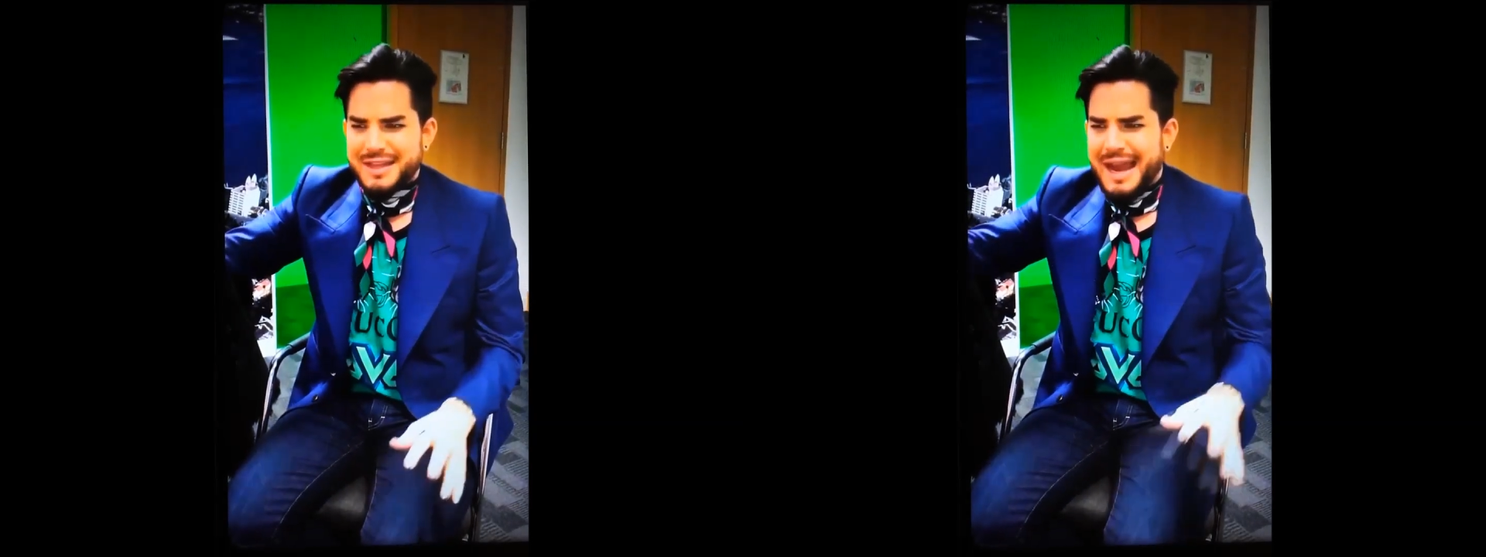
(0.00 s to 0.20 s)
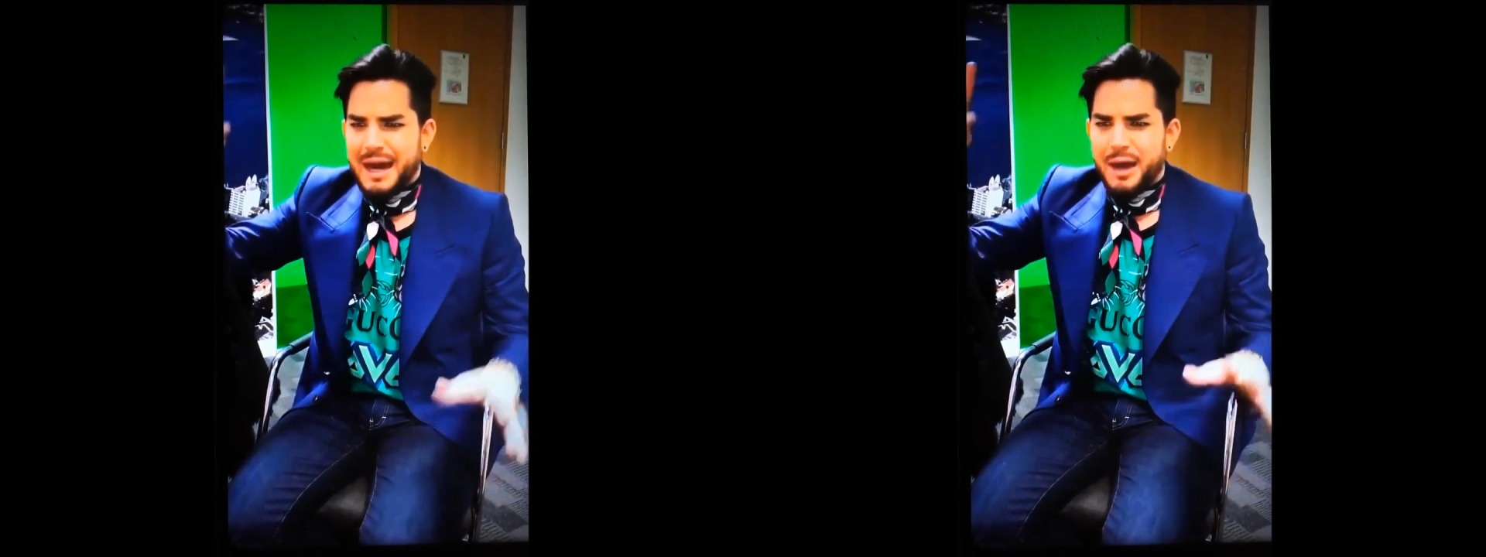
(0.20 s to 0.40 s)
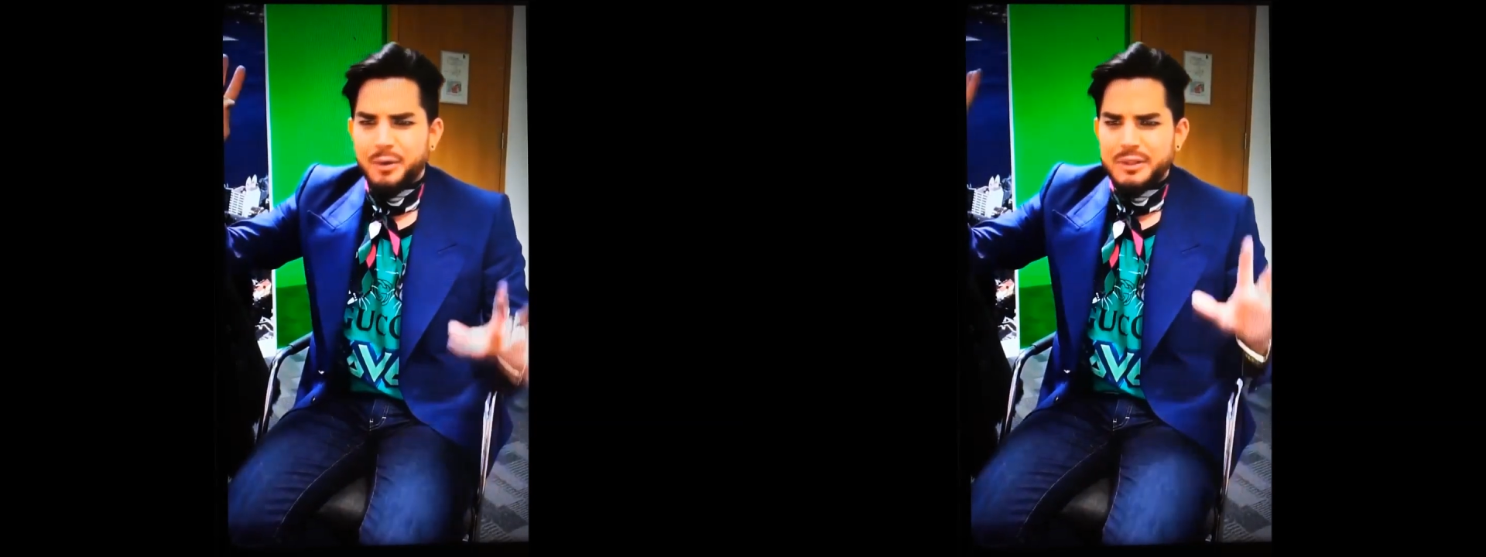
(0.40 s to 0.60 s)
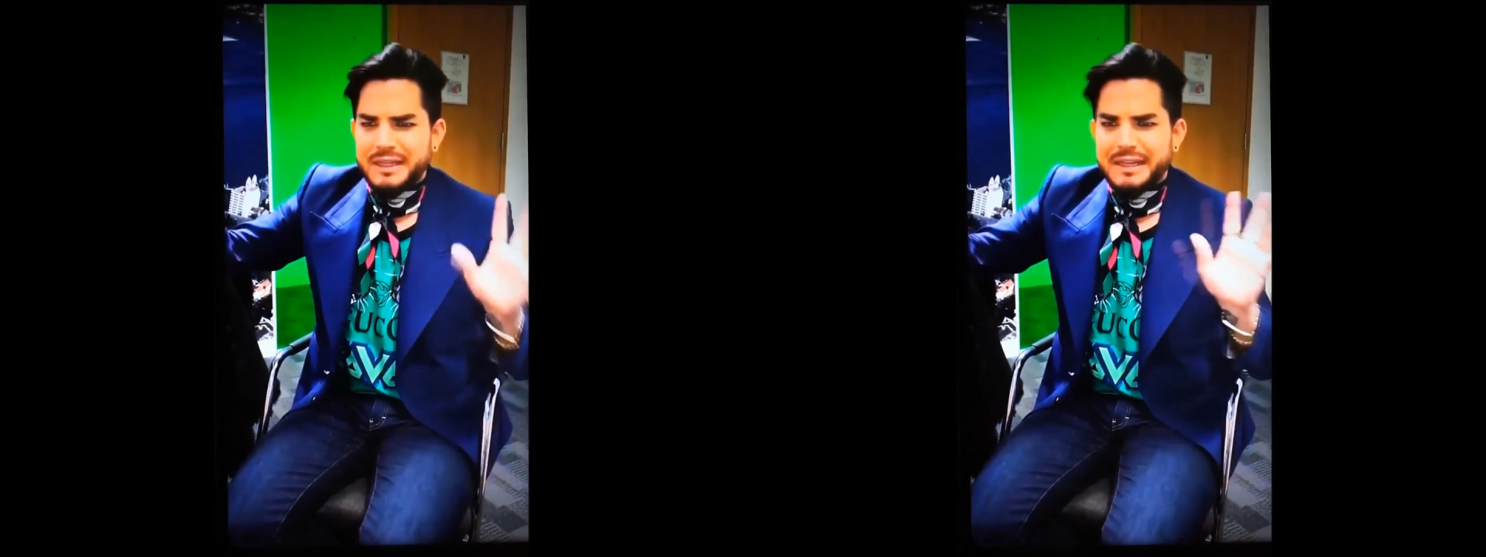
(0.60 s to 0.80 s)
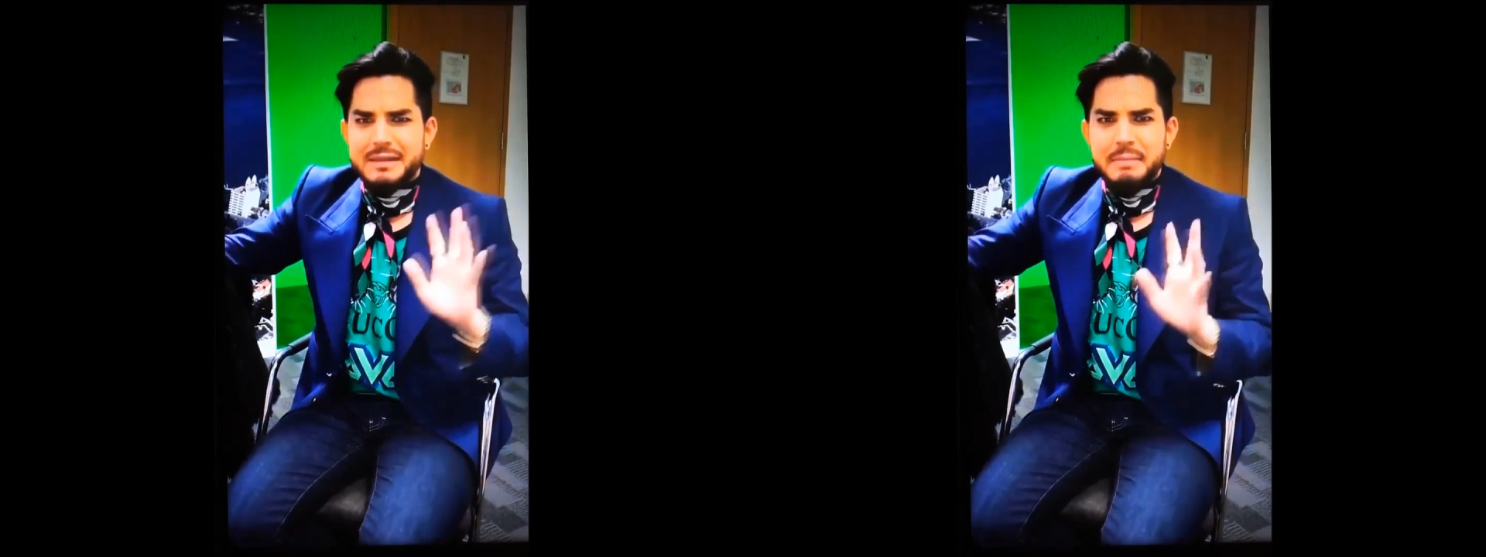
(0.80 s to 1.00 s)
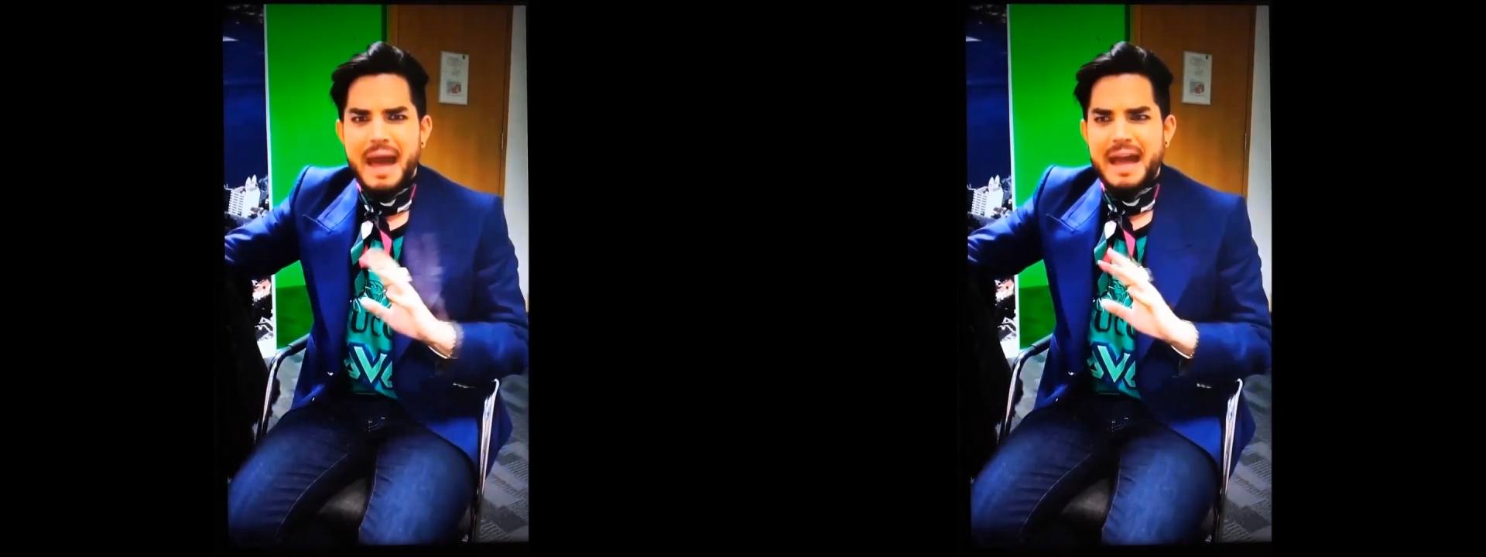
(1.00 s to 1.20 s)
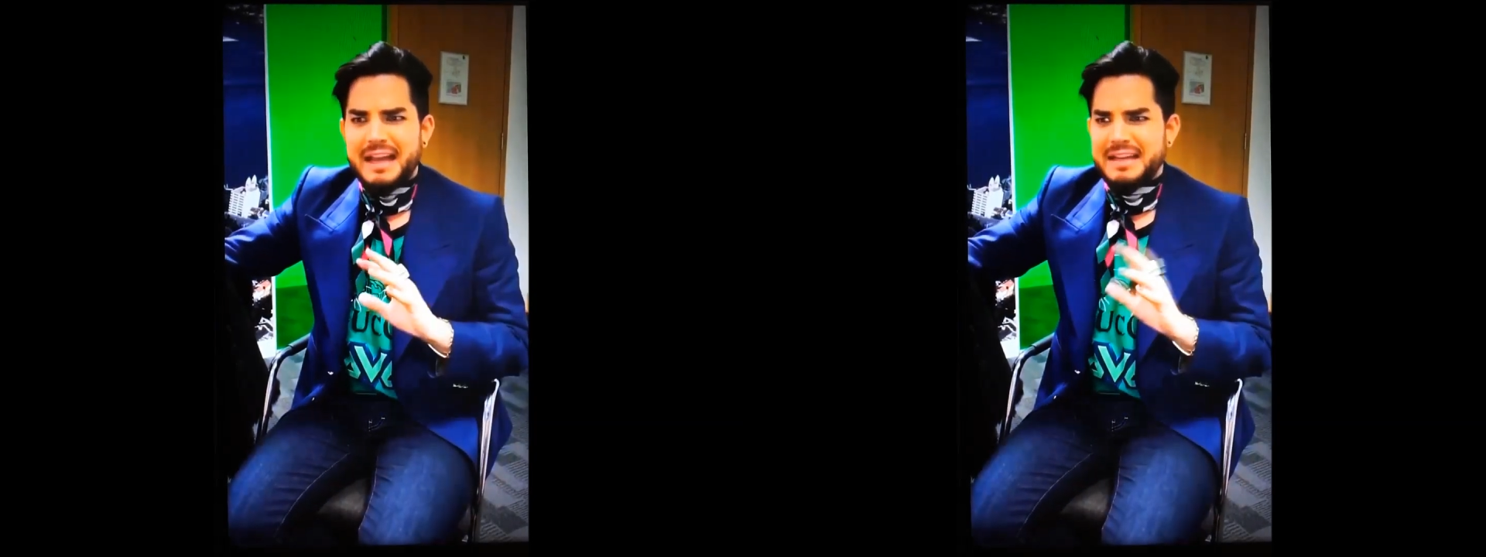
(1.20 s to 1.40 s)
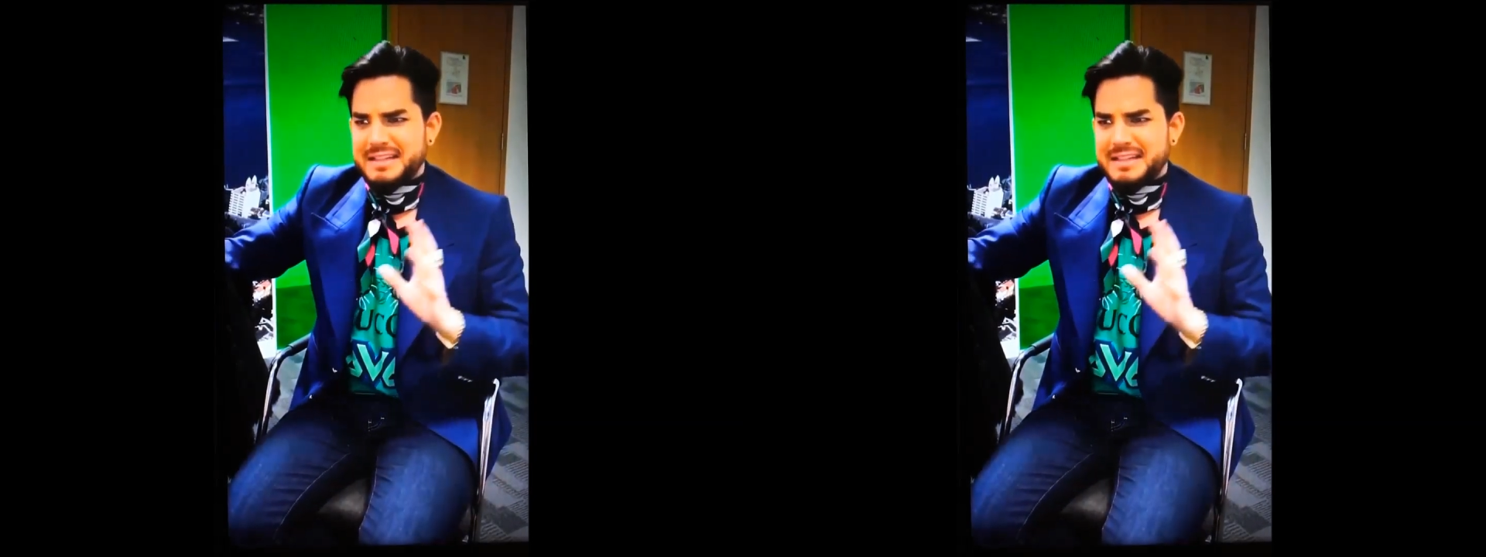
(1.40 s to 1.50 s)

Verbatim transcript: there's like howling in the back